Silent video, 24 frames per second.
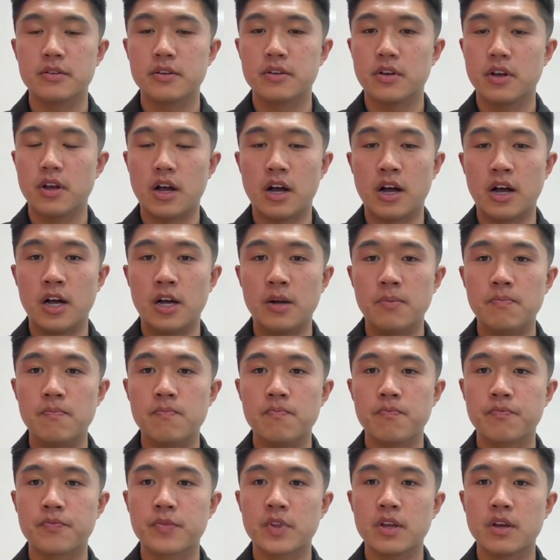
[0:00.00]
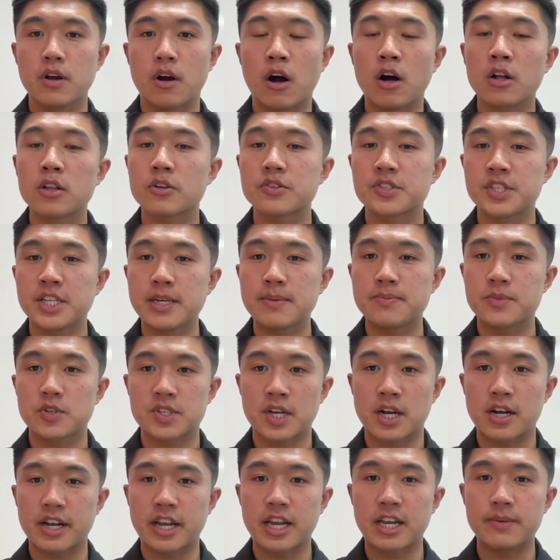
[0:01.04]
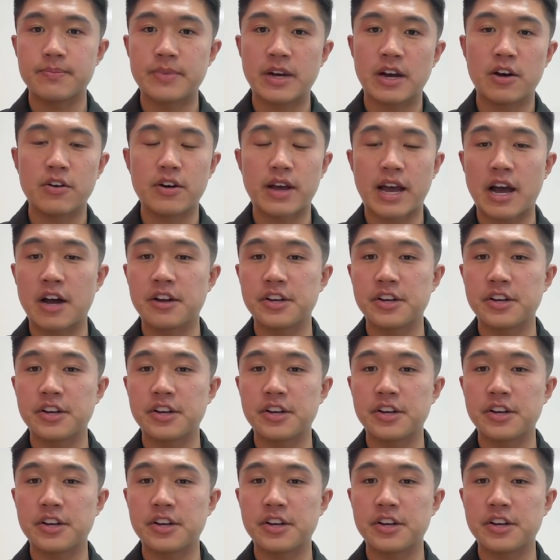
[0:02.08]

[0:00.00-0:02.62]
um, all our teams are talking about how